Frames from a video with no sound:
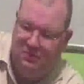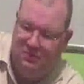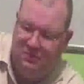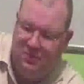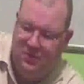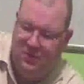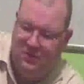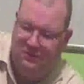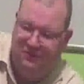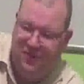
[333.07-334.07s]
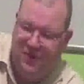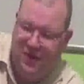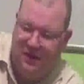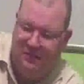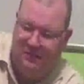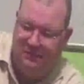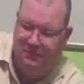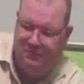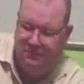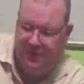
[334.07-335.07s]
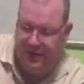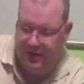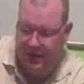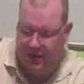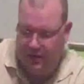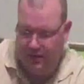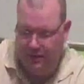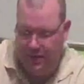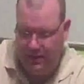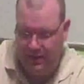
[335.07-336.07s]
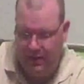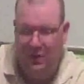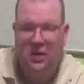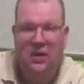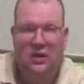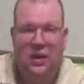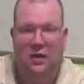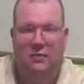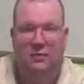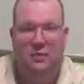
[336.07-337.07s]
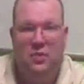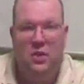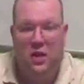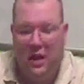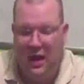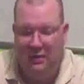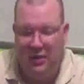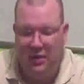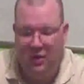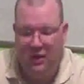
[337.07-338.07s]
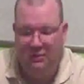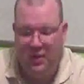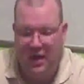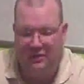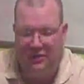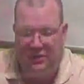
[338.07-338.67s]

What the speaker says: You don't have to fill it up, but get a good amount in there. Now, I'm going to go ahead and pause for just a